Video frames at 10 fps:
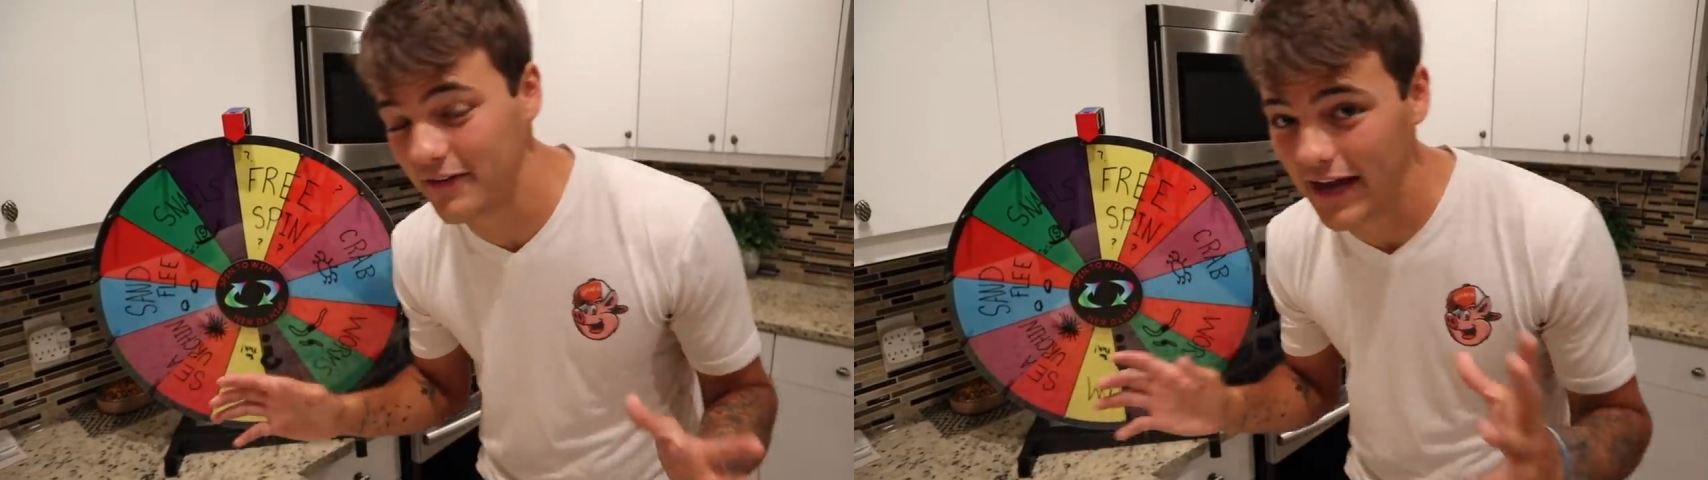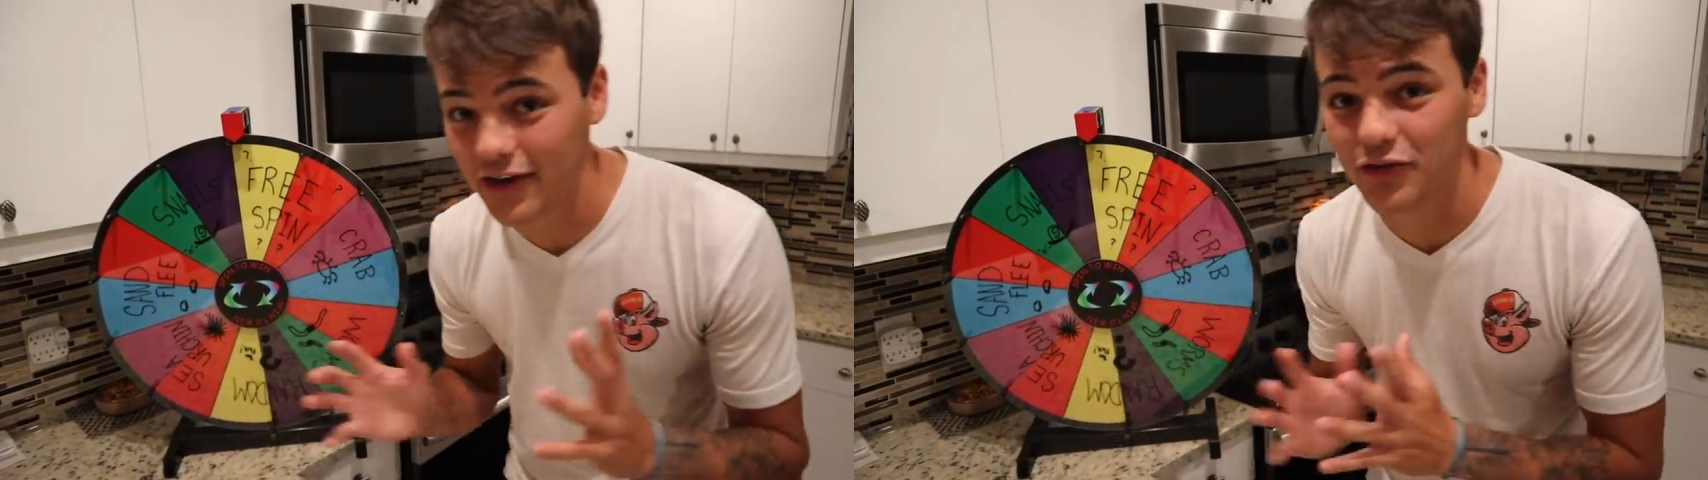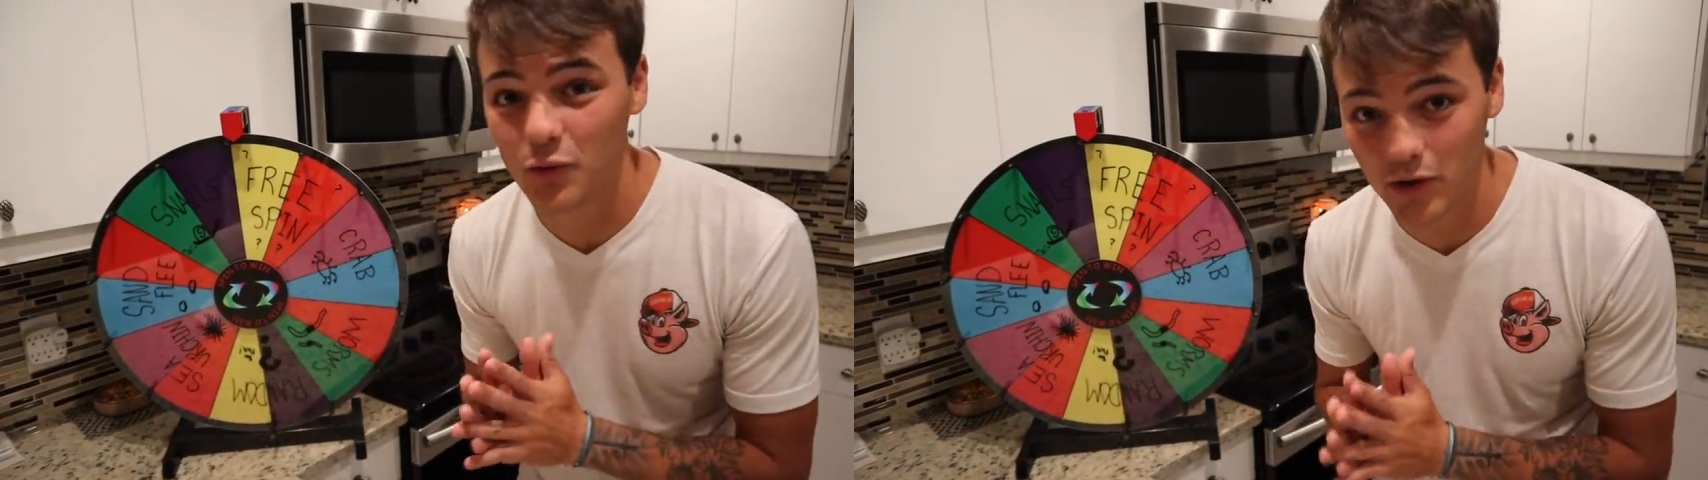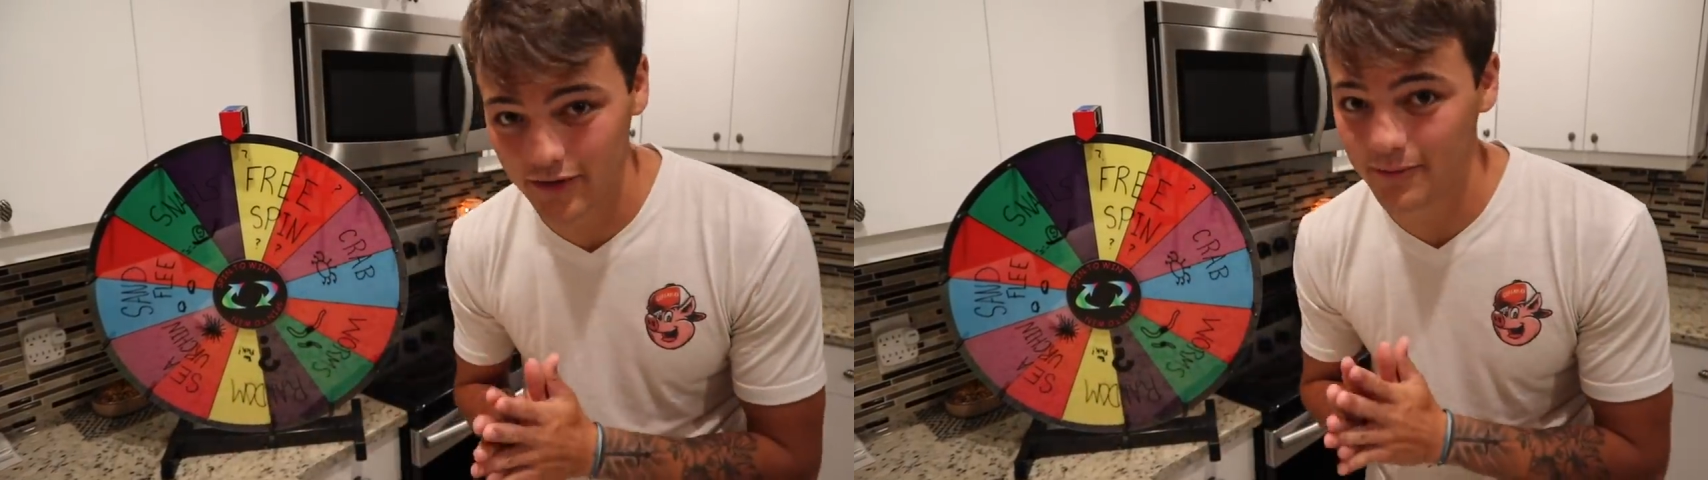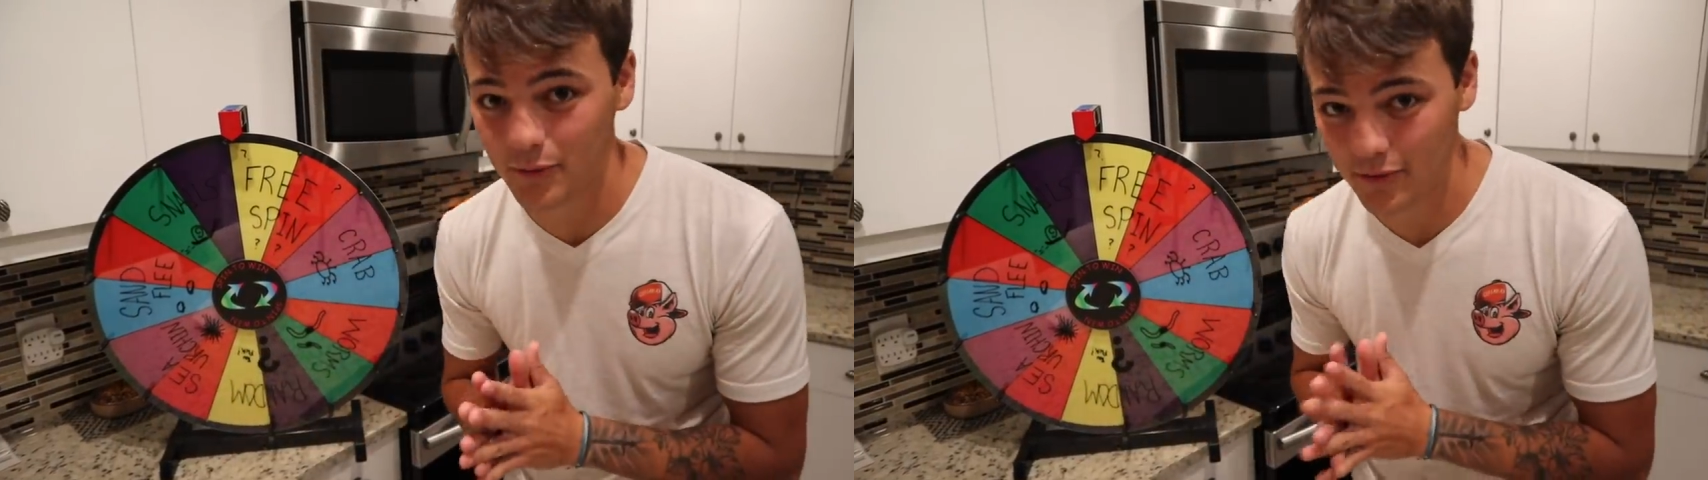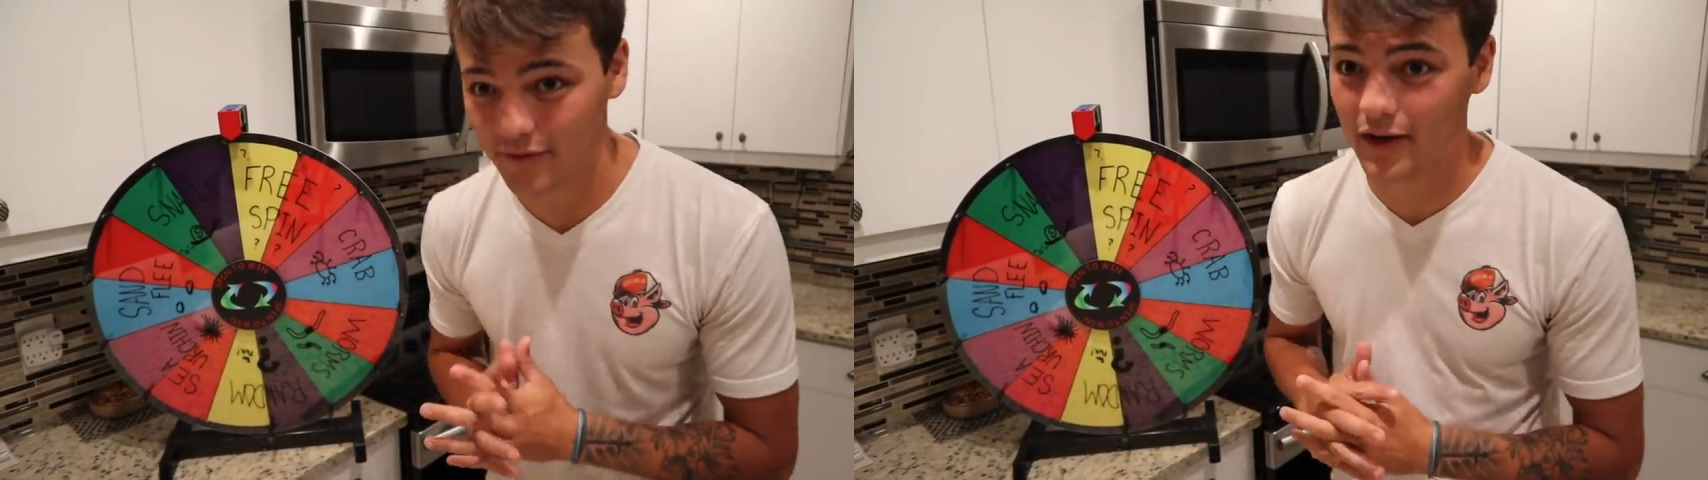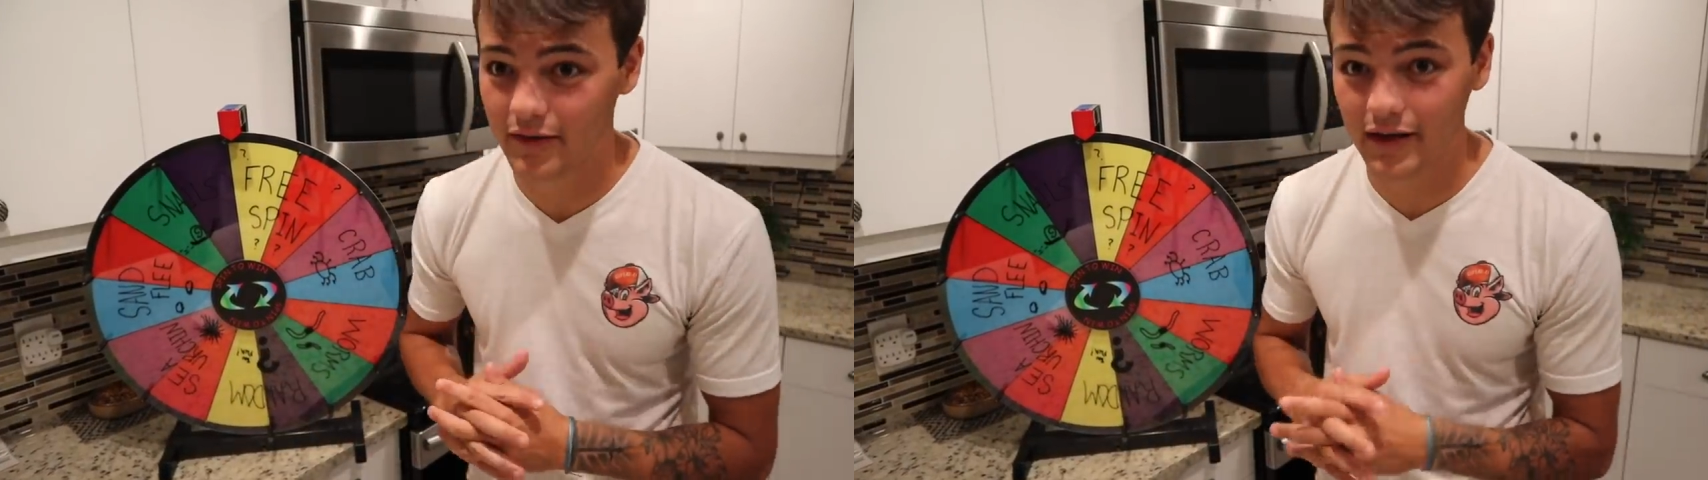I actually want some more snails.